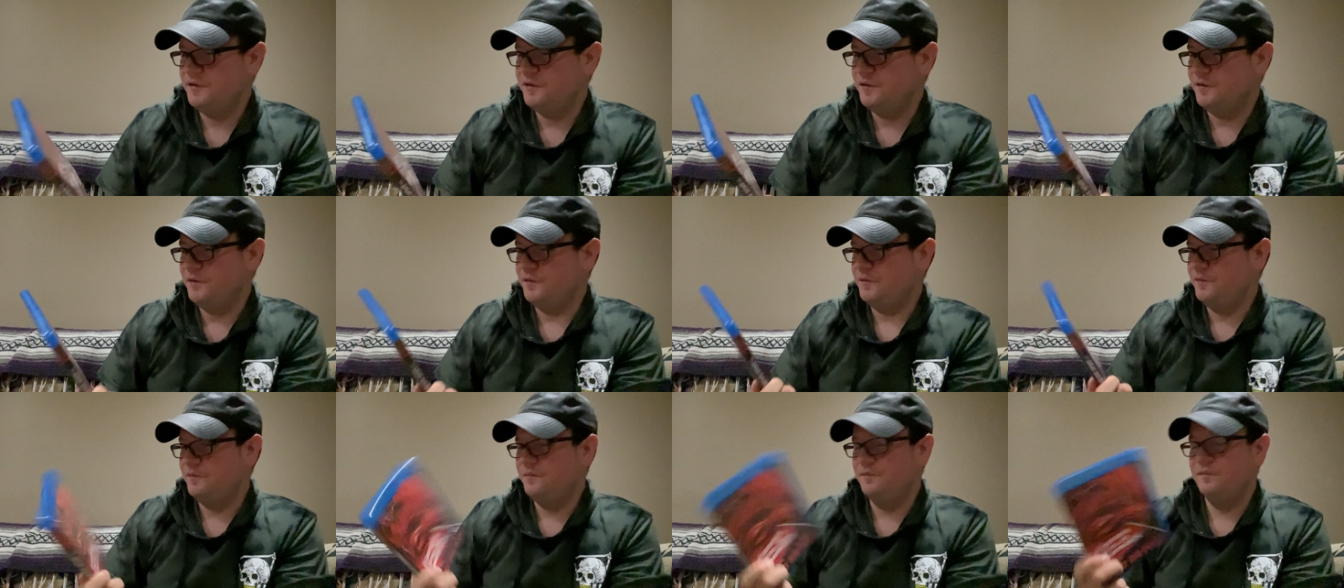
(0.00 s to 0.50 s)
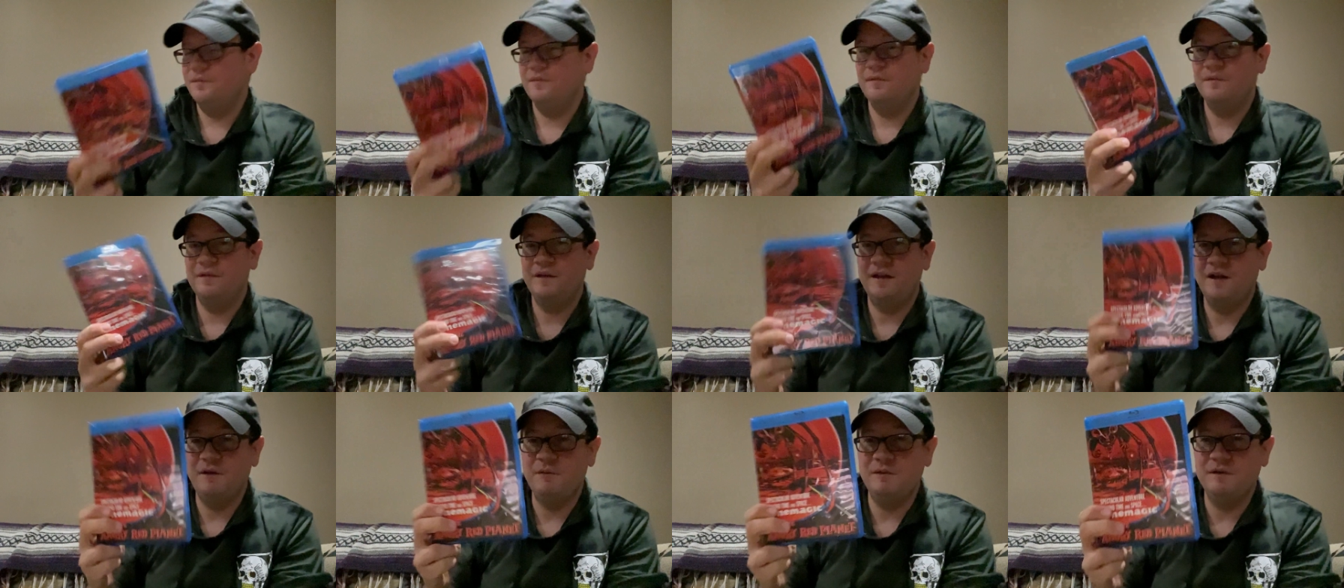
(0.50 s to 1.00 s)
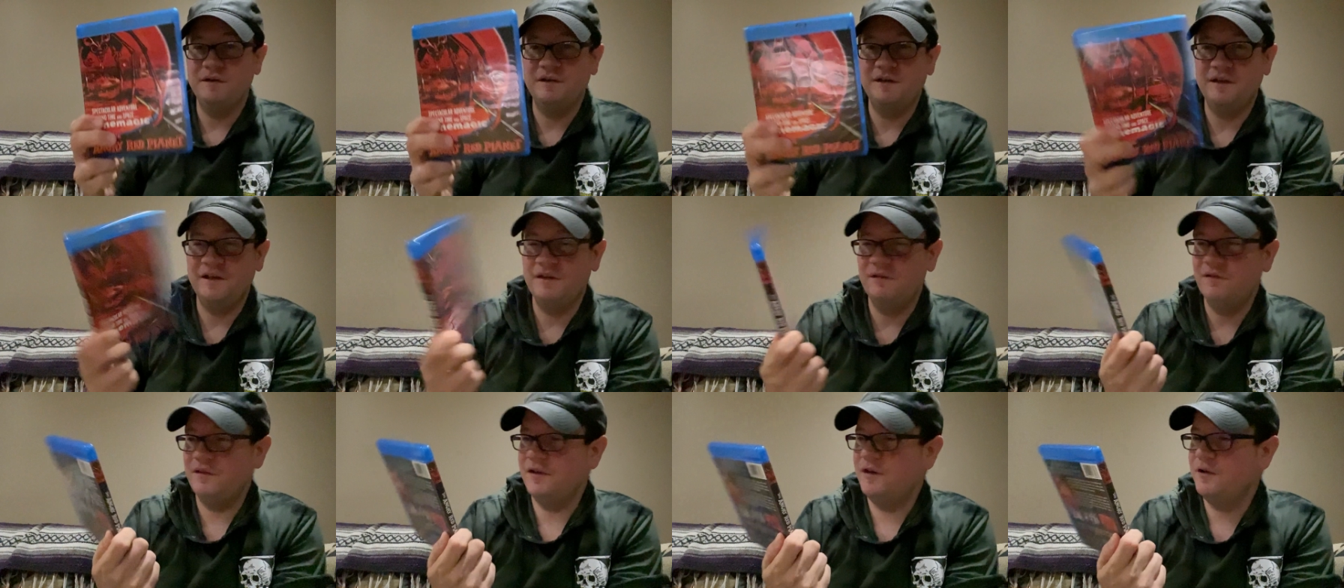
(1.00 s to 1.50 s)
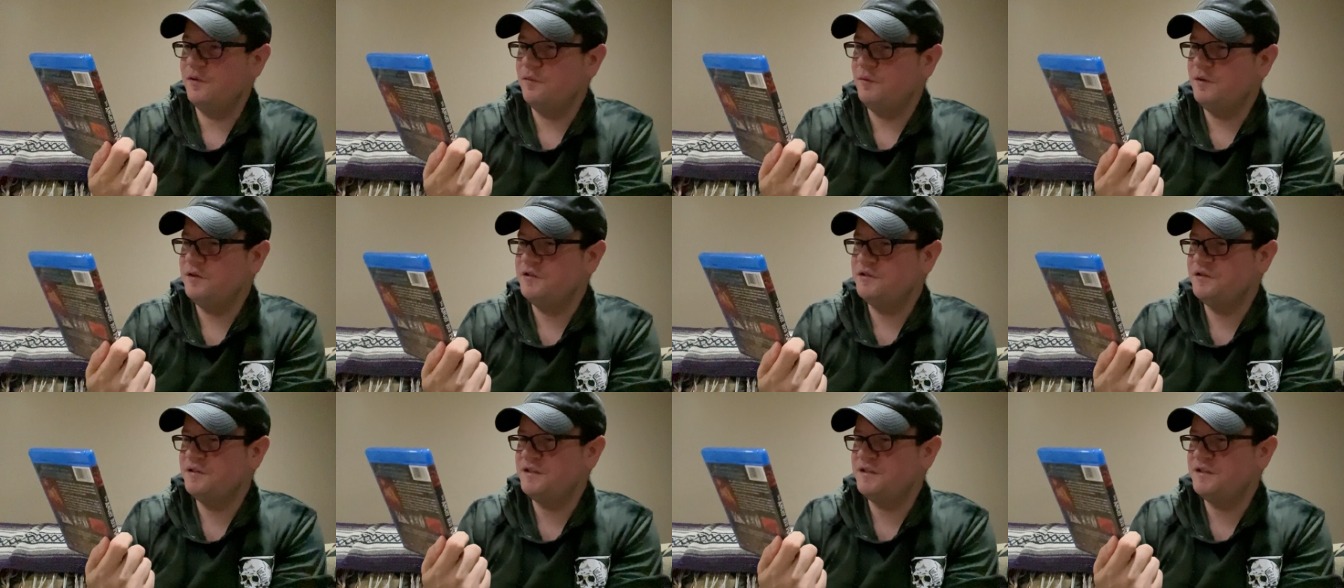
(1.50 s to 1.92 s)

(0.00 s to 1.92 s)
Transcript: So can't wait to give that a watch.